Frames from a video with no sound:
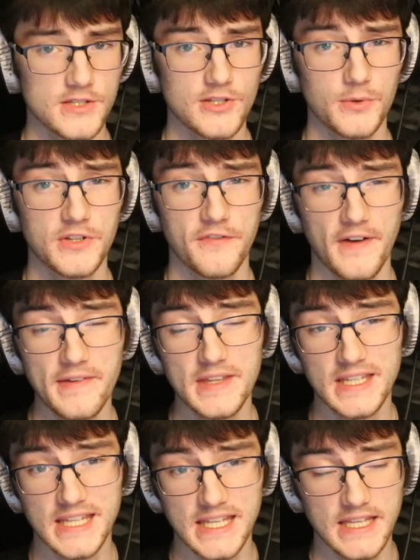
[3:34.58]
So to find the
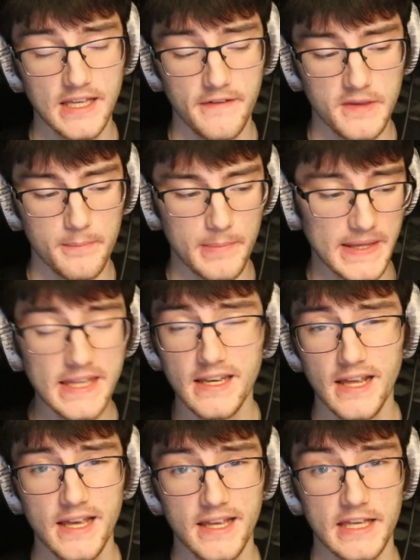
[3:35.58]
key of the beat,
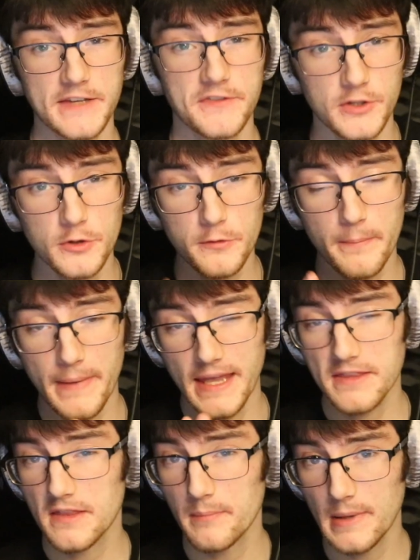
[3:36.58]
if you
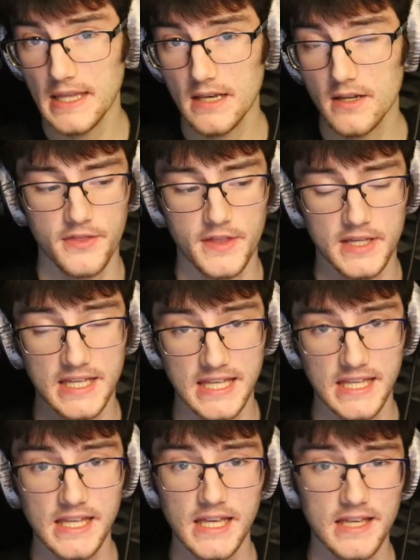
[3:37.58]
made the beat, the
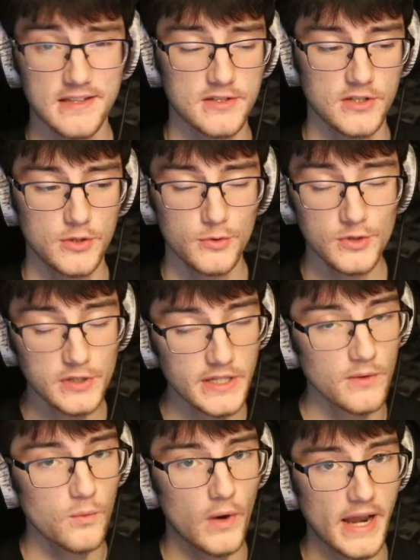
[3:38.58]
key is
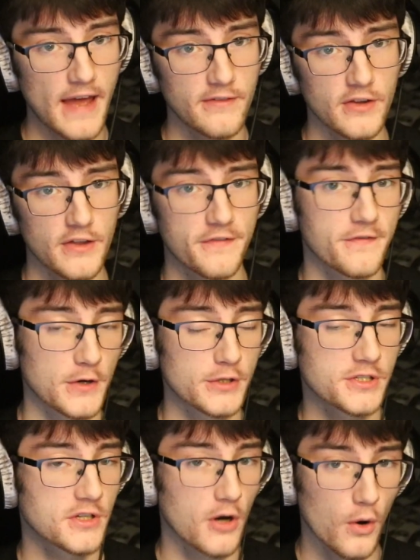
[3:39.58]
usually whatever the
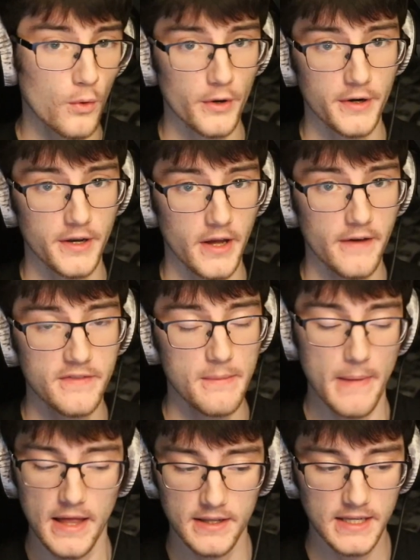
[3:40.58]
first chord of the
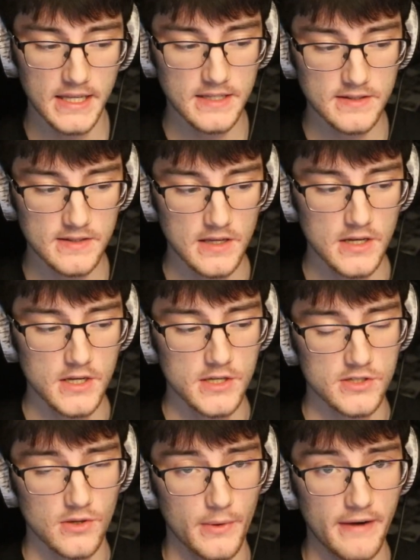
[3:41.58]
melody is.
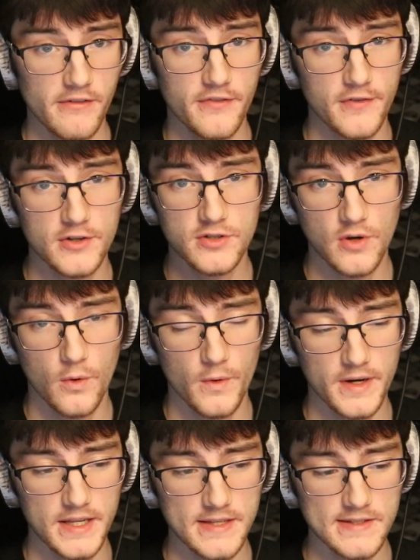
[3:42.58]
So whatever the first
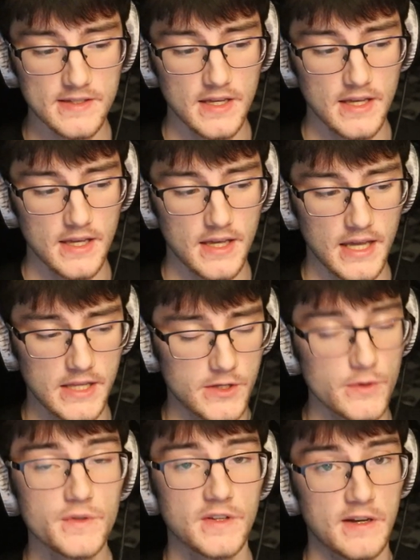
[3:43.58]
chord is, it's
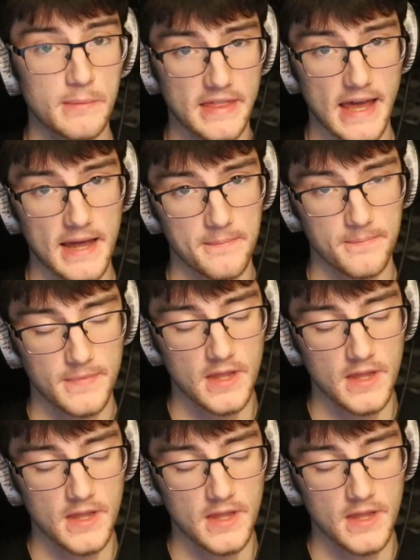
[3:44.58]
usually gonna be that.